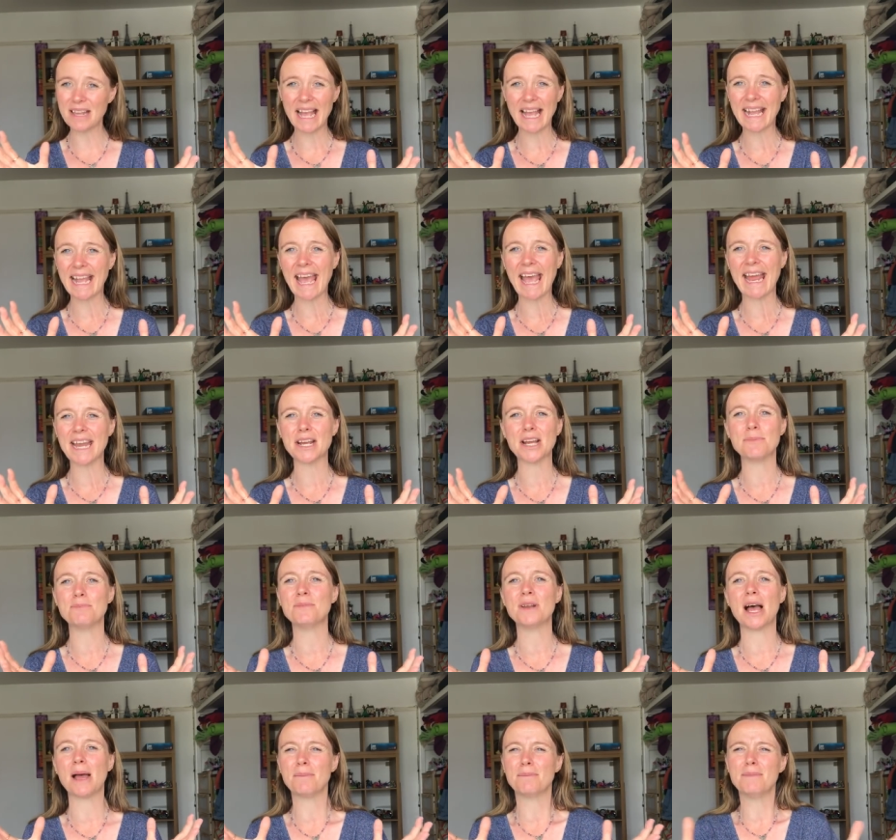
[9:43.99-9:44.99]
again,
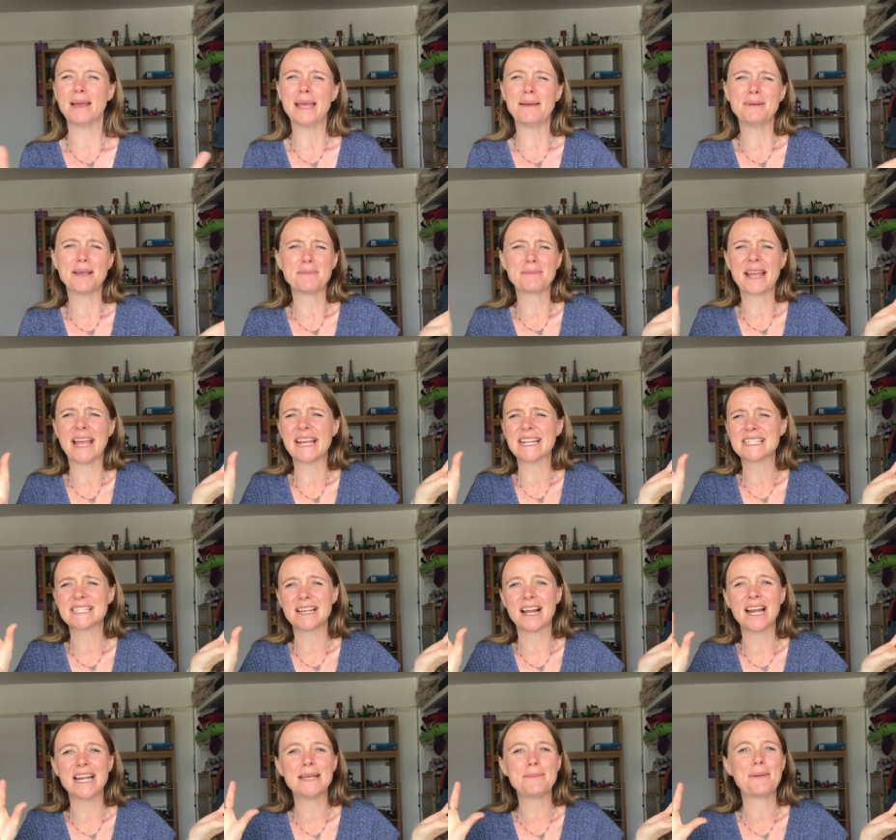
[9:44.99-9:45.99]
I'm, I'm maybe I'm getting
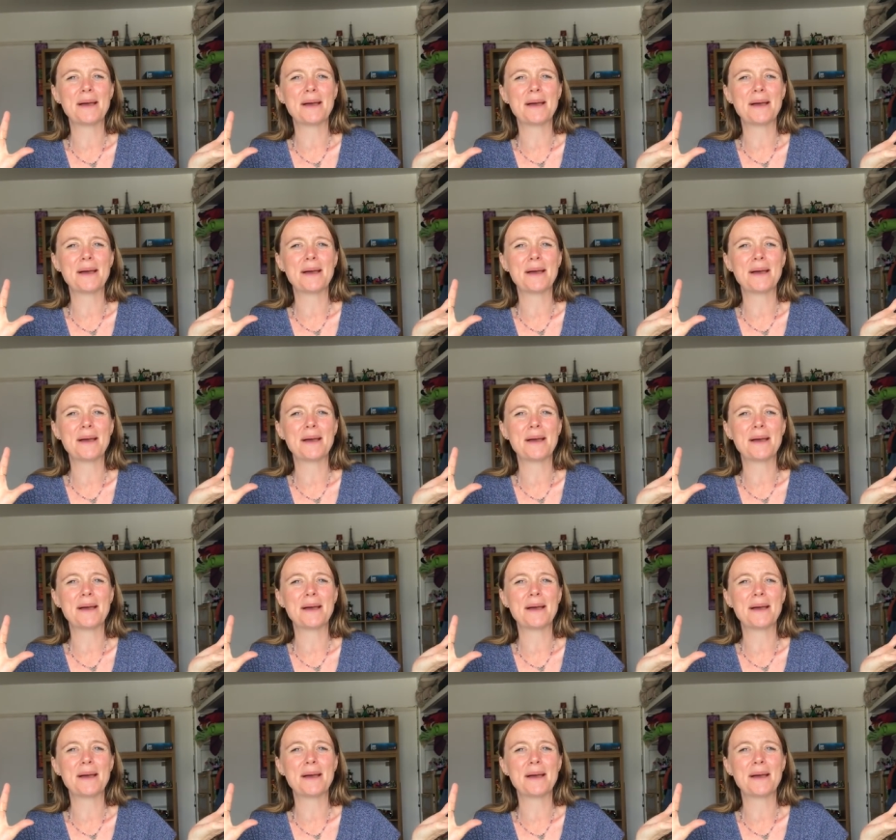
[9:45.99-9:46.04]
slightly